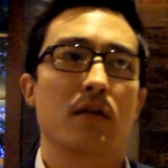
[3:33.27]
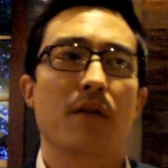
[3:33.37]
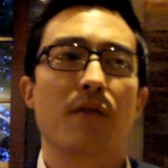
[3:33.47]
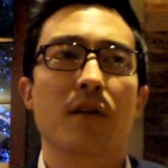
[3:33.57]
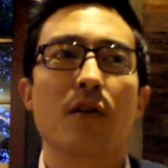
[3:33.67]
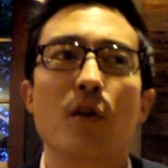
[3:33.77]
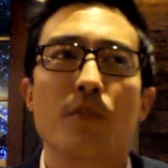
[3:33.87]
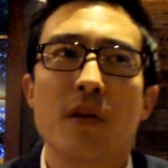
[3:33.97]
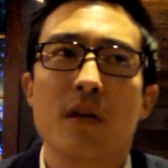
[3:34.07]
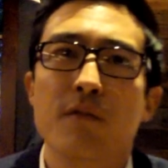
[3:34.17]
definitely
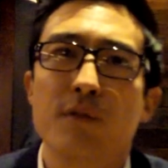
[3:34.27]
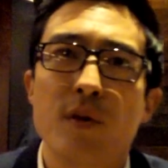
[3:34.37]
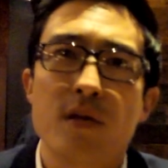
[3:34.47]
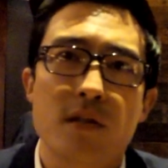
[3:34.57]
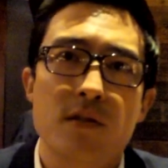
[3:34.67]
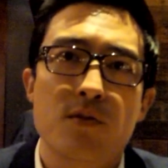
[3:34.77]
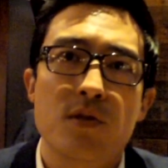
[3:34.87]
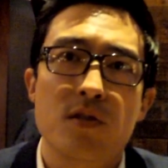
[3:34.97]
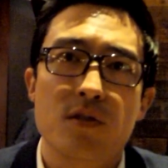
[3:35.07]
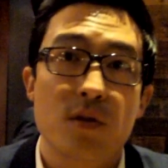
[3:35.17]
European influence on the
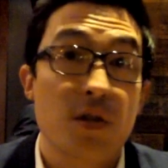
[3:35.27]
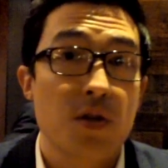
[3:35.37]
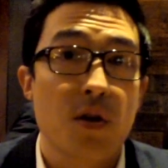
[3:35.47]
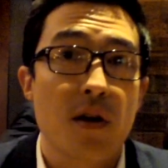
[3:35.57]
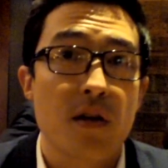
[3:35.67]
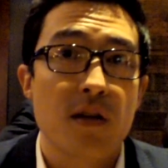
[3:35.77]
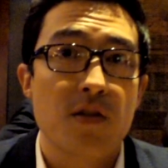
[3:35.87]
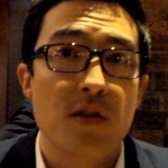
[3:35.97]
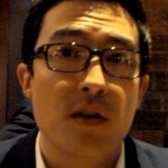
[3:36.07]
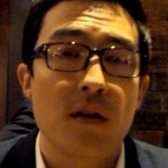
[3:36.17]
traditional
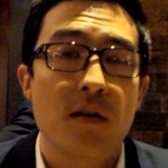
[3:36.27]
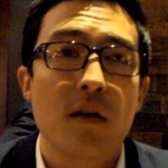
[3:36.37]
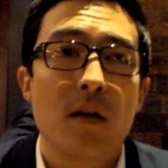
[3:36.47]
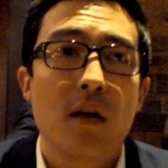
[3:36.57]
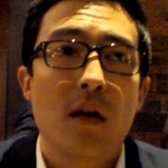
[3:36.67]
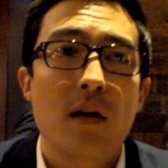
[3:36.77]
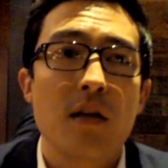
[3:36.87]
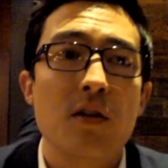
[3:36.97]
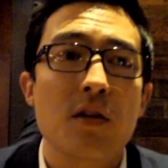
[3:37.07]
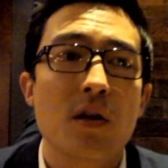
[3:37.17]
architecture there. And
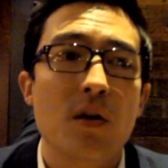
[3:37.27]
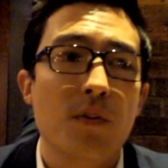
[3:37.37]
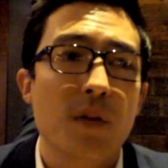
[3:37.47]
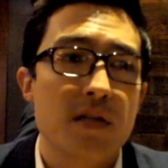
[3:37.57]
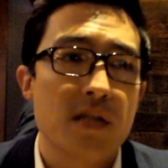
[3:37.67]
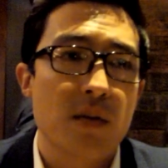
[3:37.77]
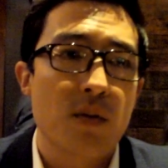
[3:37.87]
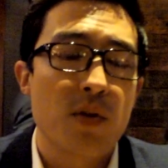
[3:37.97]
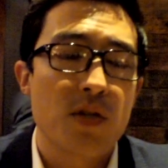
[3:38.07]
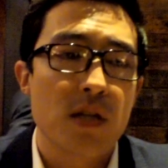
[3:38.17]
then you can go to places like
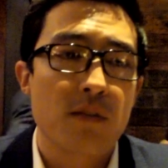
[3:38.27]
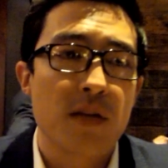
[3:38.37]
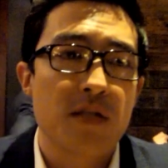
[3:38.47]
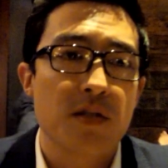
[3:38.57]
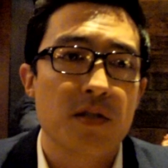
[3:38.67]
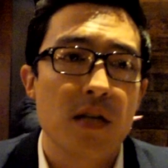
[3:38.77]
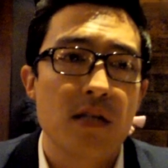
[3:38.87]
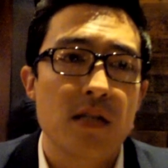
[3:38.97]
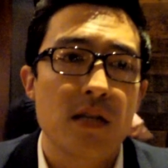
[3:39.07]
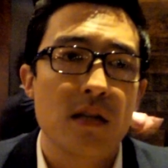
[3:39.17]
where we shot the bicycle
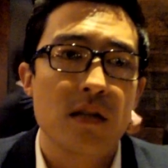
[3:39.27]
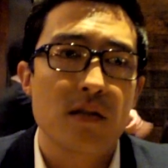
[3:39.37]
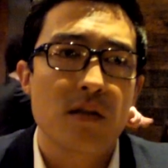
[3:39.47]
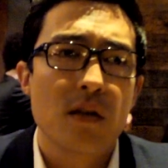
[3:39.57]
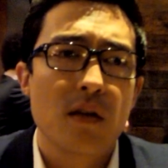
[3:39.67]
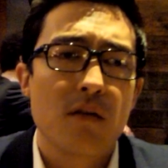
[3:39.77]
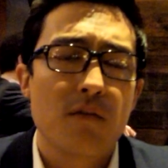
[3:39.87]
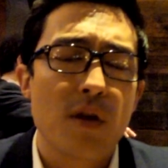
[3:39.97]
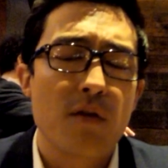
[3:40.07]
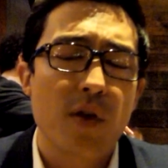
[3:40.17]
chase scene in these
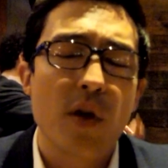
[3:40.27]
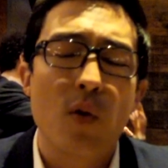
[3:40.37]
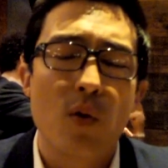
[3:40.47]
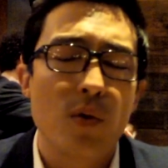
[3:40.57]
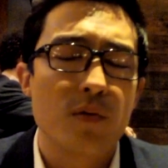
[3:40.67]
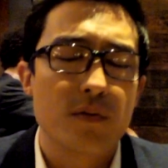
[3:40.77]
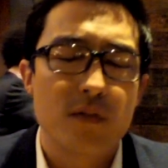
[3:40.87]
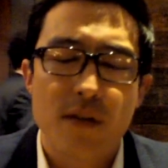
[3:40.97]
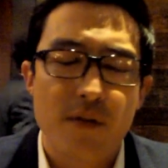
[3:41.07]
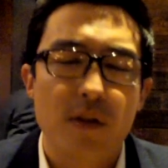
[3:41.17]
very, very old,
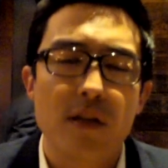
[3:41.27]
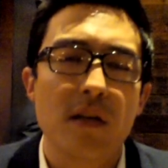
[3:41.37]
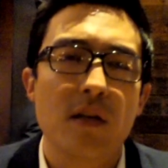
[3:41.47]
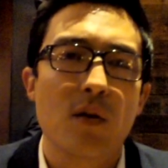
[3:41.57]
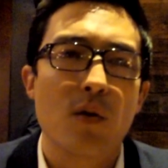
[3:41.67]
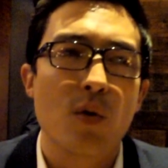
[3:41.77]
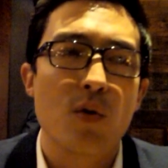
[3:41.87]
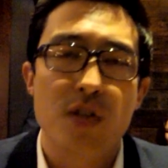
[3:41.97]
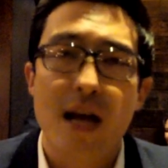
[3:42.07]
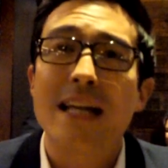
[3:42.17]
definitely
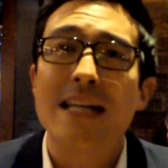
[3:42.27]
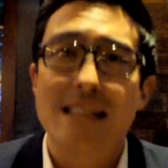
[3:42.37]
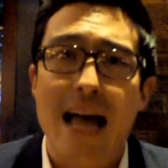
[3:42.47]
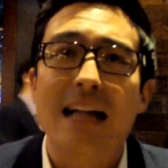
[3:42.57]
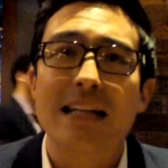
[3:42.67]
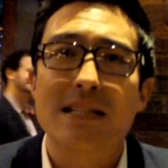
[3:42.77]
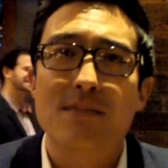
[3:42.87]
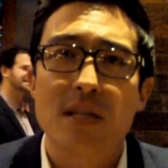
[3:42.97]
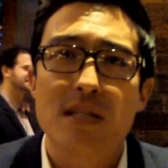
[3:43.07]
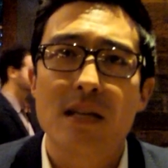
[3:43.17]
old Chinese alleys
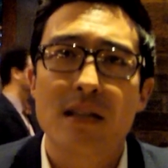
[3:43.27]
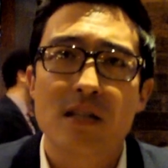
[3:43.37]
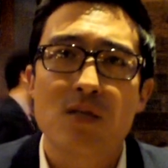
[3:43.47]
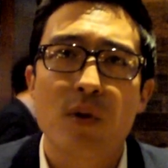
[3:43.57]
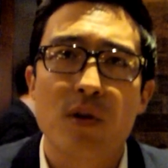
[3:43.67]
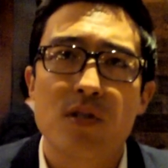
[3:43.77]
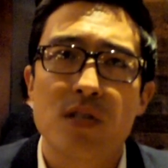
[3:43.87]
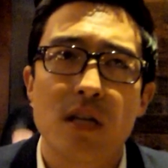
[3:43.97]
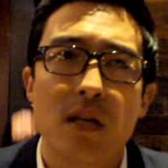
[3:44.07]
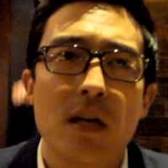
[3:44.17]
and places like this, where you're
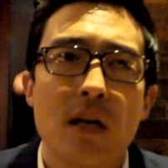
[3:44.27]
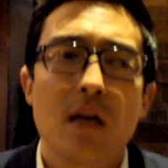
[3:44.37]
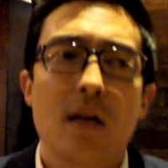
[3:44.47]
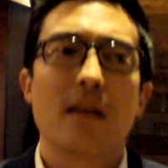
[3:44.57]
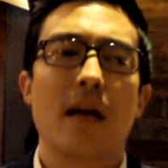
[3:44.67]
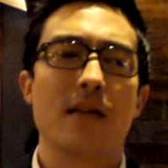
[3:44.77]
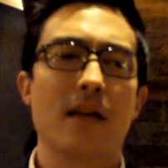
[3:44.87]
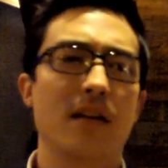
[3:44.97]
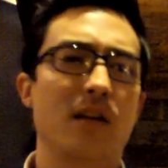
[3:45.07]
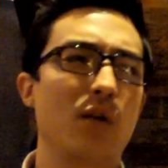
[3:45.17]
seeing
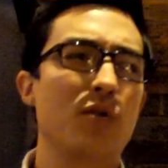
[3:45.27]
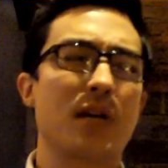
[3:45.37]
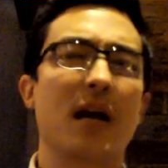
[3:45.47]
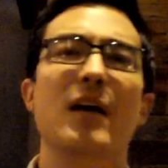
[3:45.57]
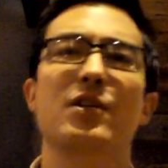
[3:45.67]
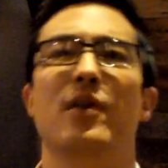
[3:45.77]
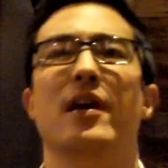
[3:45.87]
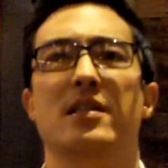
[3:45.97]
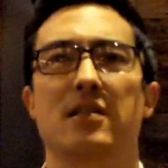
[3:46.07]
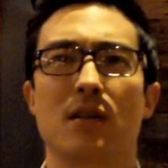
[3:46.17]
that huge
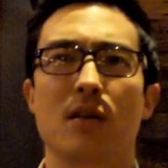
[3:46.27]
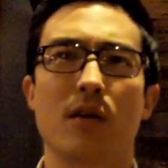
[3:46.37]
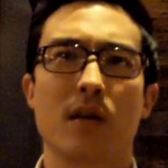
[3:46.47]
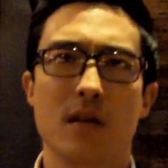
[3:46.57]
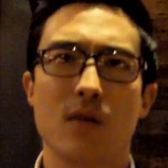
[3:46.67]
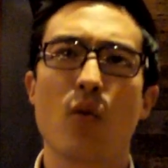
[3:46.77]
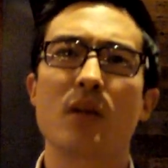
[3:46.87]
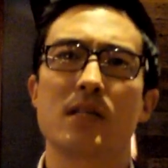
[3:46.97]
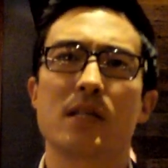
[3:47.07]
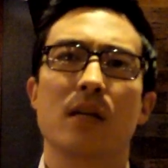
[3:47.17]
contrast, in
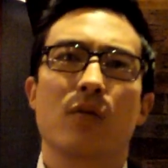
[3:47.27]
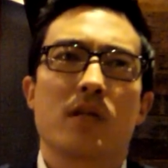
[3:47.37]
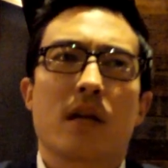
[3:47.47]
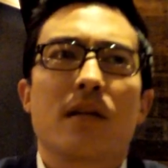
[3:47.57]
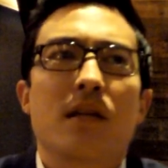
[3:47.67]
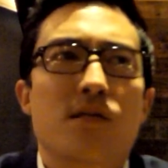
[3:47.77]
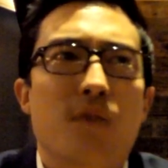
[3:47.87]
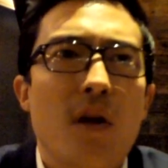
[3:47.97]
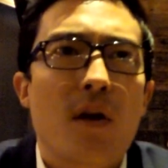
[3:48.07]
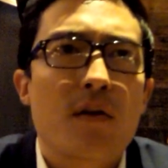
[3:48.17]
one city, which I think is
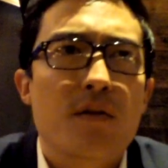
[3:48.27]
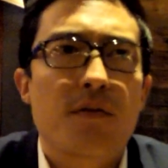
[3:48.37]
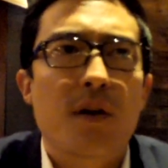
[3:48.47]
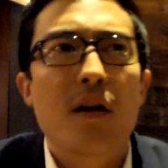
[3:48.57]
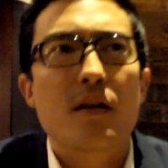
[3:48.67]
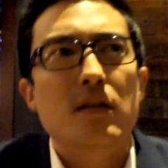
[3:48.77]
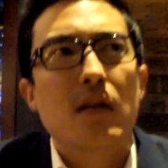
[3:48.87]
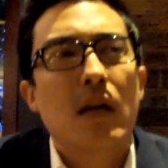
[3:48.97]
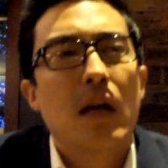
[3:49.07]
very hard to find.